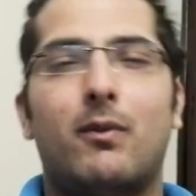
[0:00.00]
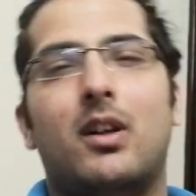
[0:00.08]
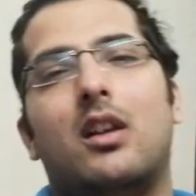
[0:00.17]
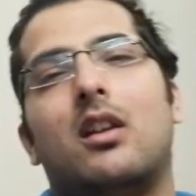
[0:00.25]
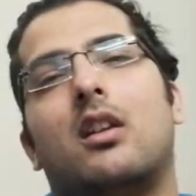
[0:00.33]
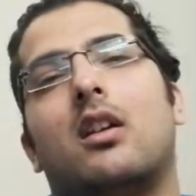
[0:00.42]
They
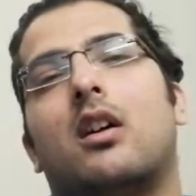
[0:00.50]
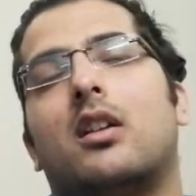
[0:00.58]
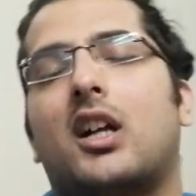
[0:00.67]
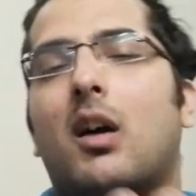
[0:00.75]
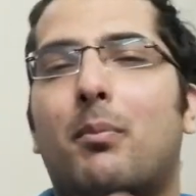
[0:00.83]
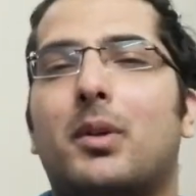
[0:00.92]
will,
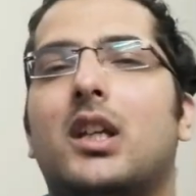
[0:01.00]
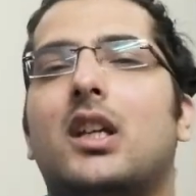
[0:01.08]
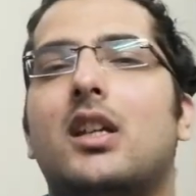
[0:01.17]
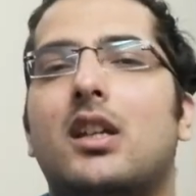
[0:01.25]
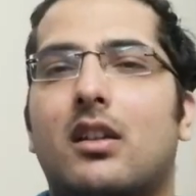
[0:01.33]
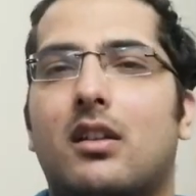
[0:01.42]
the
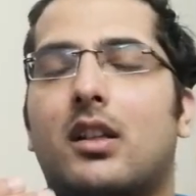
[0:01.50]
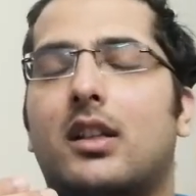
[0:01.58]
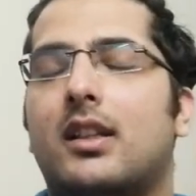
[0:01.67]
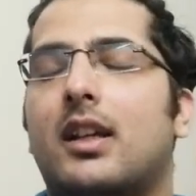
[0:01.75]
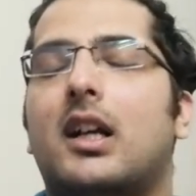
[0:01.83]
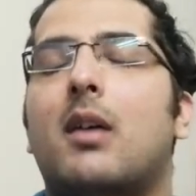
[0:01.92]
company
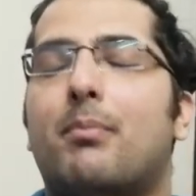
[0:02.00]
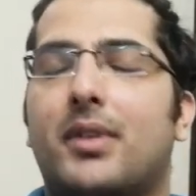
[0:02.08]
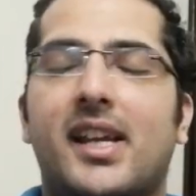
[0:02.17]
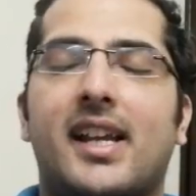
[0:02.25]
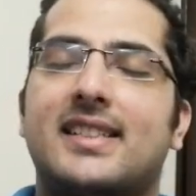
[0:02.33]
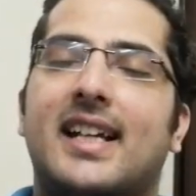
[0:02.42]

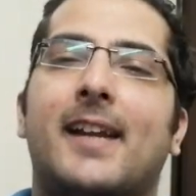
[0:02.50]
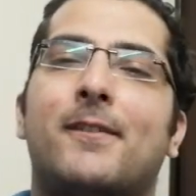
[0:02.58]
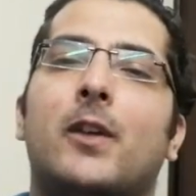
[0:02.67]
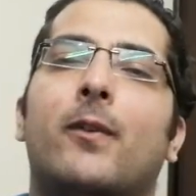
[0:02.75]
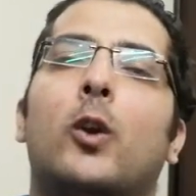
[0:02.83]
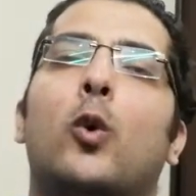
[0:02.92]

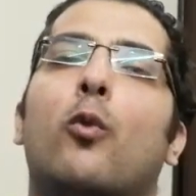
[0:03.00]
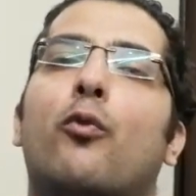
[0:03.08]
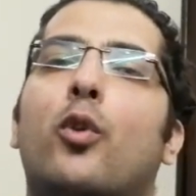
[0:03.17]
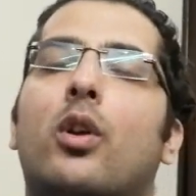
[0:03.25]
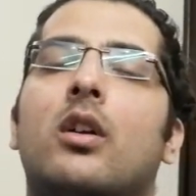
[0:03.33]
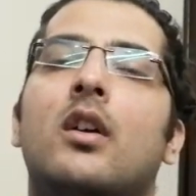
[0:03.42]
executives, they will go
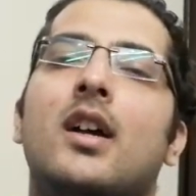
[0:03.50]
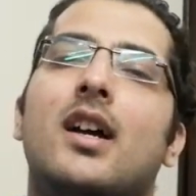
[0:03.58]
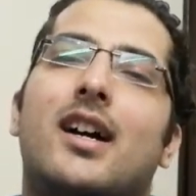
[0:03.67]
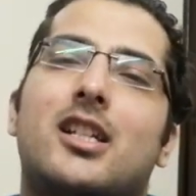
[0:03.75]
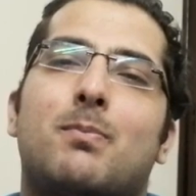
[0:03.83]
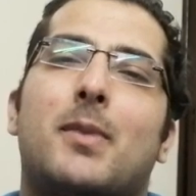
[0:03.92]
for
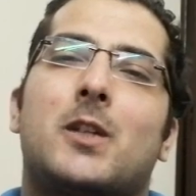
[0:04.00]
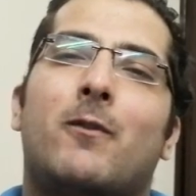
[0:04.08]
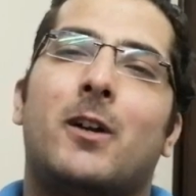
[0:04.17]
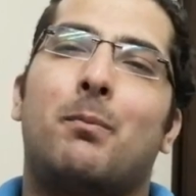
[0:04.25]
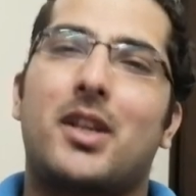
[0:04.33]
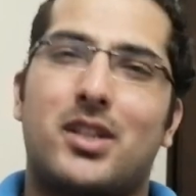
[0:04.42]
a
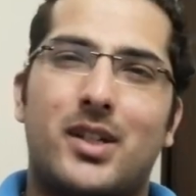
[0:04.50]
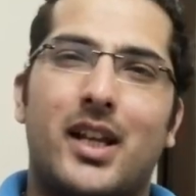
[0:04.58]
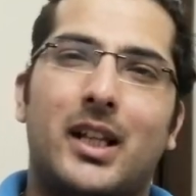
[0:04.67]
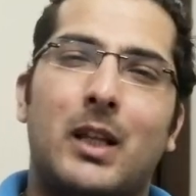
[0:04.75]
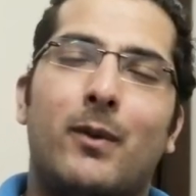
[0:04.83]
specified pitch deck.